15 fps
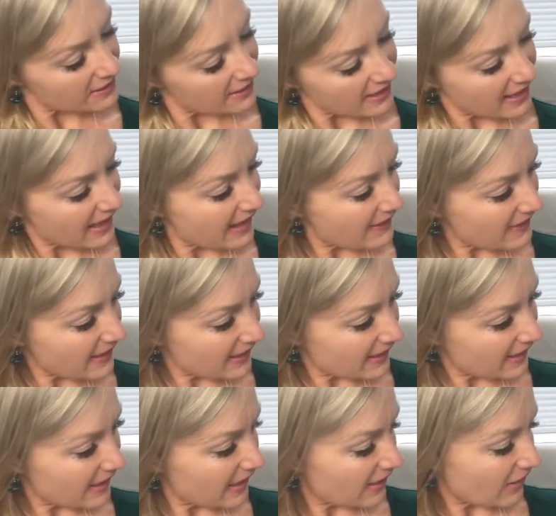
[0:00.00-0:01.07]
And then
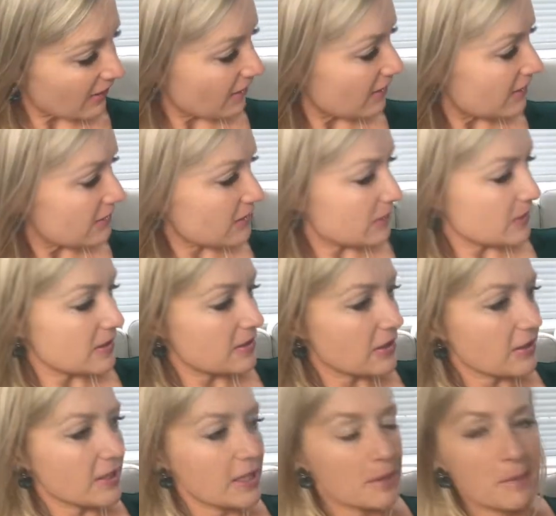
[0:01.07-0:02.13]
here, so it's
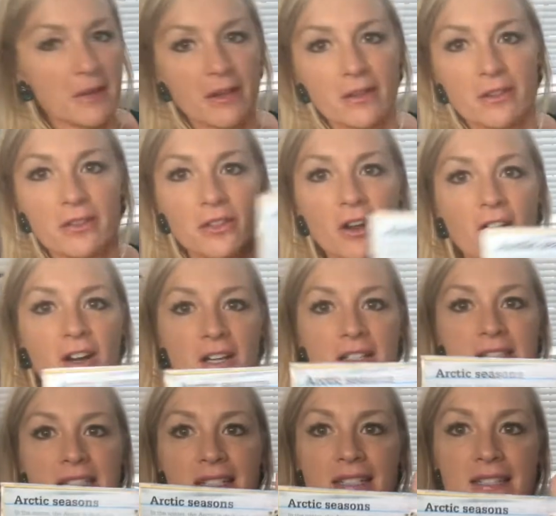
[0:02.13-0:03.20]
talking about the
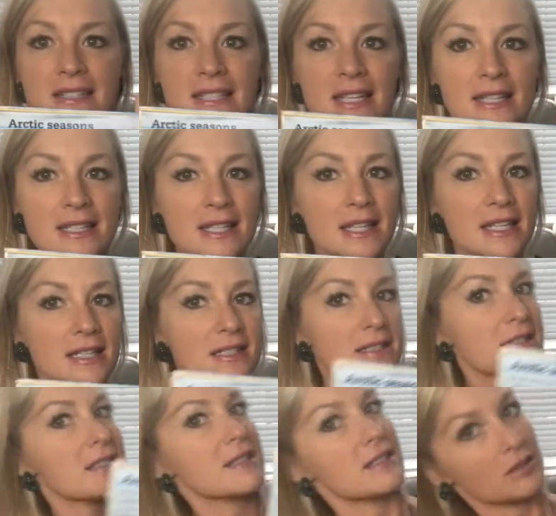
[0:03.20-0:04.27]
Arctic
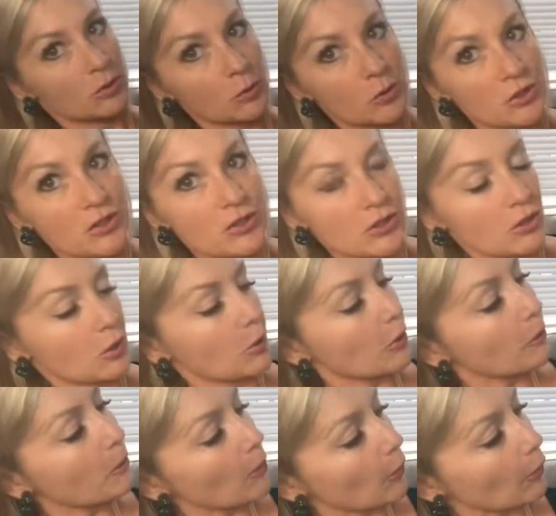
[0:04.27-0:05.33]
seasons, which is the
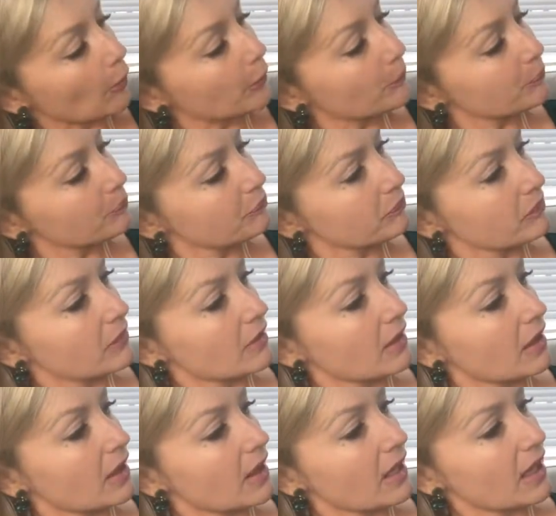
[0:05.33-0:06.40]
North Pole.
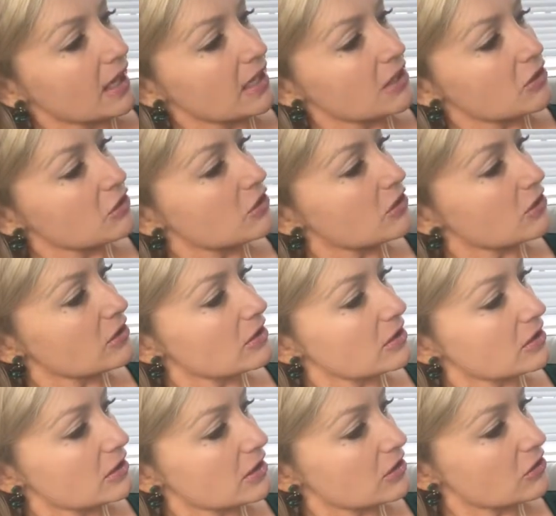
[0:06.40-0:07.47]
And it's
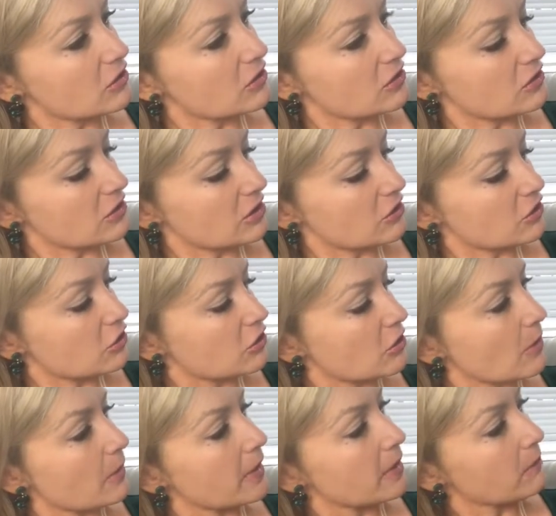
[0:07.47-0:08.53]

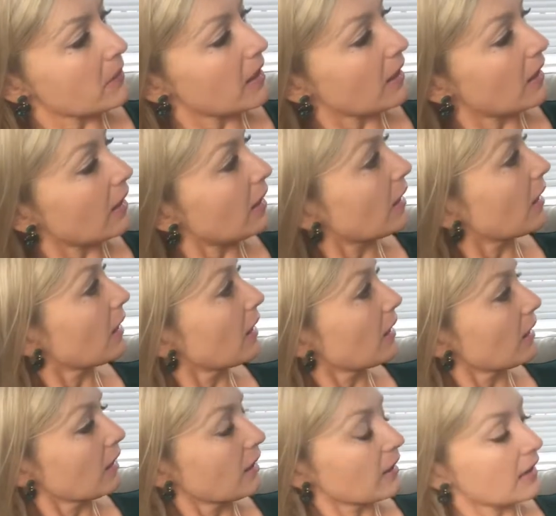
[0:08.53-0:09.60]
showing me
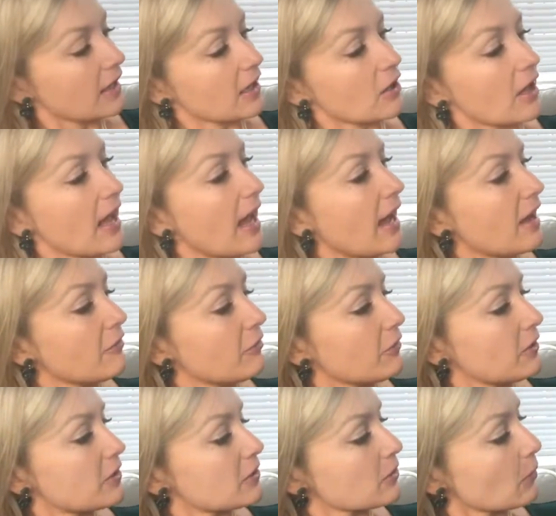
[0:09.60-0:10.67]
like half of
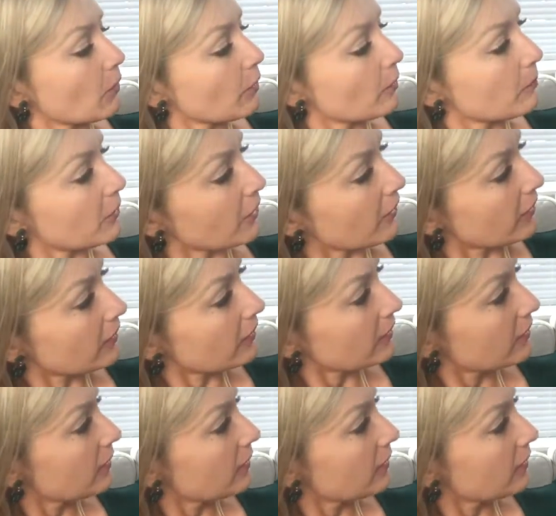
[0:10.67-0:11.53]
this whole book,